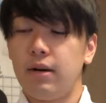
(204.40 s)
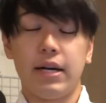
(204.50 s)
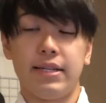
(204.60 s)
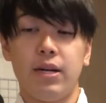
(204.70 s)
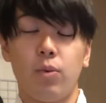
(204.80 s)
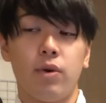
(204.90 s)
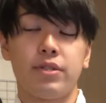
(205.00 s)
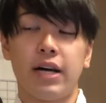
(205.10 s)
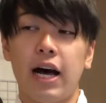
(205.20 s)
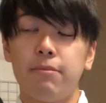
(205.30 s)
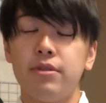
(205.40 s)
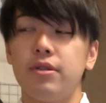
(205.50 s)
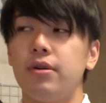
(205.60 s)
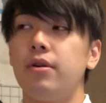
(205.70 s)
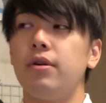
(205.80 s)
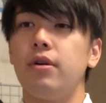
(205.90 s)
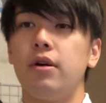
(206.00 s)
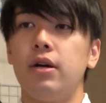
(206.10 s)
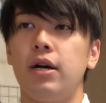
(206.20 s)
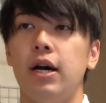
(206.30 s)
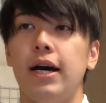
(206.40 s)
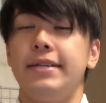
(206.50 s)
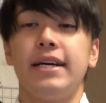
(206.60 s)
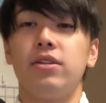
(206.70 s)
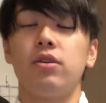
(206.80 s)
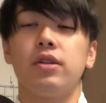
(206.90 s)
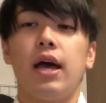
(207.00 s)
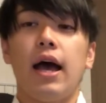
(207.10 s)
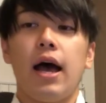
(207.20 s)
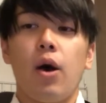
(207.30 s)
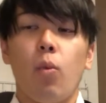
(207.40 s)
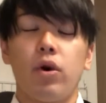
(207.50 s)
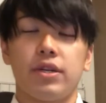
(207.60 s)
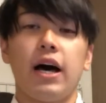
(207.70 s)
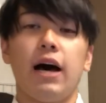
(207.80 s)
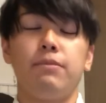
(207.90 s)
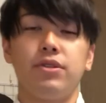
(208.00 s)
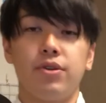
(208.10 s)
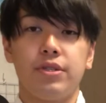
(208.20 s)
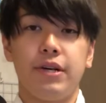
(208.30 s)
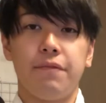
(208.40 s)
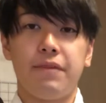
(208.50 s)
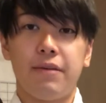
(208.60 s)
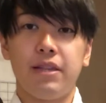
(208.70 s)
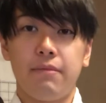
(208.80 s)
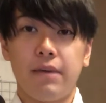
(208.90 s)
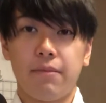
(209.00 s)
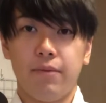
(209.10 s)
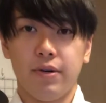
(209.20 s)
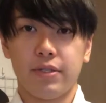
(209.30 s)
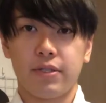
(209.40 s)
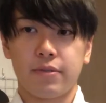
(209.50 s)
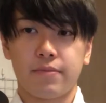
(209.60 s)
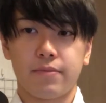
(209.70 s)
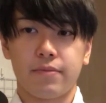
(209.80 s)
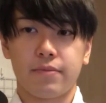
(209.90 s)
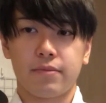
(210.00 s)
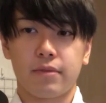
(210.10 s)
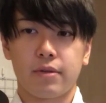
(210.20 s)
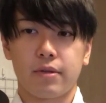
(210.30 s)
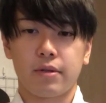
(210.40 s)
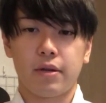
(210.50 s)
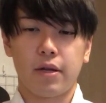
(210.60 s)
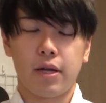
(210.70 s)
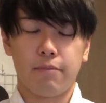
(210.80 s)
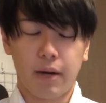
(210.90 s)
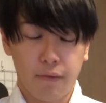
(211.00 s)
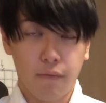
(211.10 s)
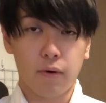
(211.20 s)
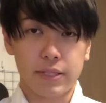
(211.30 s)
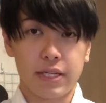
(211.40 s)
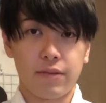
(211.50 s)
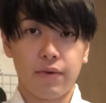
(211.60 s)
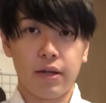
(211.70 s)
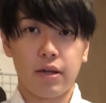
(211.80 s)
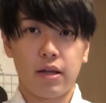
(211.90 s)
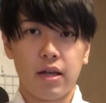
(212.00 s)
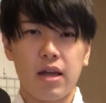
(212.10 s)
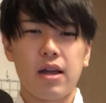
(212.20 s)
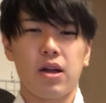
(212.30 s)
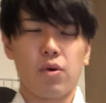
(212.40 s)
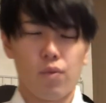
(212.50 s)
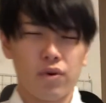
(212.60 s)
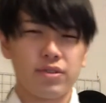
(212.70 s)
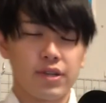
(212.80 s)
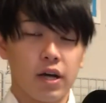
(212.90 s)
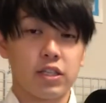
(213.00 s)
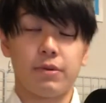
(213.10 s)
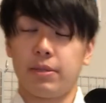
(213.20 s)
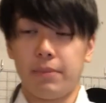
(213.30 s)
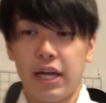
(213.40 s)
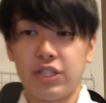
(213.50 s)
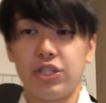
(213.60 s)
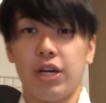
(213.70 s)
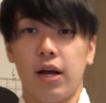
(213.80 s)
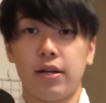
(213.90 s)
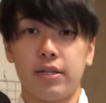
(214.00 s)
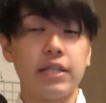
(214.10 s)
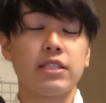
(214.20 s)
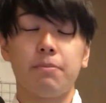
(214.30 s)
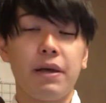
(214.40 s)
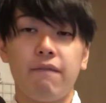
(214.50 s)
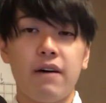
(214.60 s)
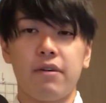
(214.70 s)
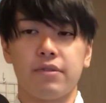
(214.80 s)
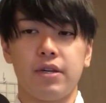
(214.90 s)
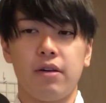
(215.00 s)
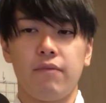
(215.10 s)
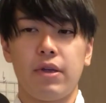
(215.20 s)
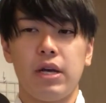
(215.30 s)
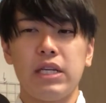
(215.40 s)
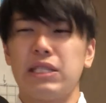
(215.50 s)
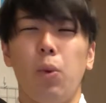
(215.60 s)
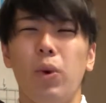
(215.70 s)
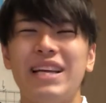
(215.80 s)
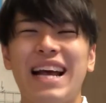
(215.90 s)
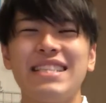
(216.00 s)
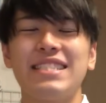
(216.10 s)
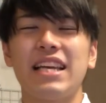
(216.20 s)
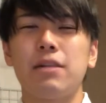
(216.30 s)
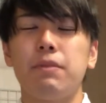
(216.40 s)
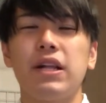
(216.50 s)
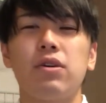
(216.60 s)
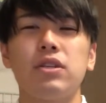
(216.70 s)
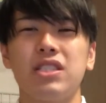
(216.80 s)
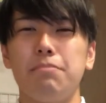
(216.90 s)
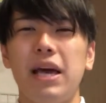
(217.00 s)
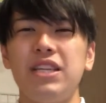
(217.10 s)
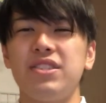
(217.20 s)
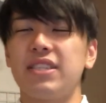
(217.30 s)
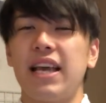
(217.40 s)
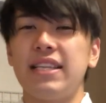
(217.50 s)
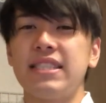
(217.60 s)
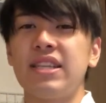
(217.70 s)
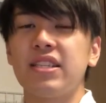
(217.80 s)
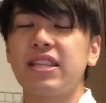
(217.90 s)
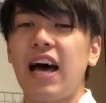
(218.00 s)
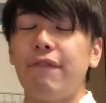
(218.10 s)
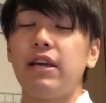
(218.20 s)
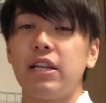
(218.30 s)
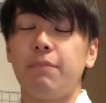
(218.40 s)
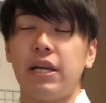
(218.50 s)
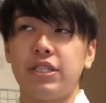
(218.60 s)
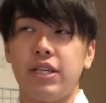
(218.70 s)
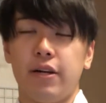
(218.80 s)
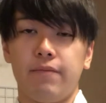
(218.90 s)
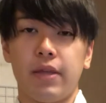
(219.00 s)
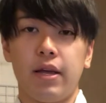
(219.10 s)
I didn't want to happen to her, and I don't want to happen to your dear family members. But unfortunately, root cause of dementia doesn't be found, so we can't take precautionary measures against not having dementia,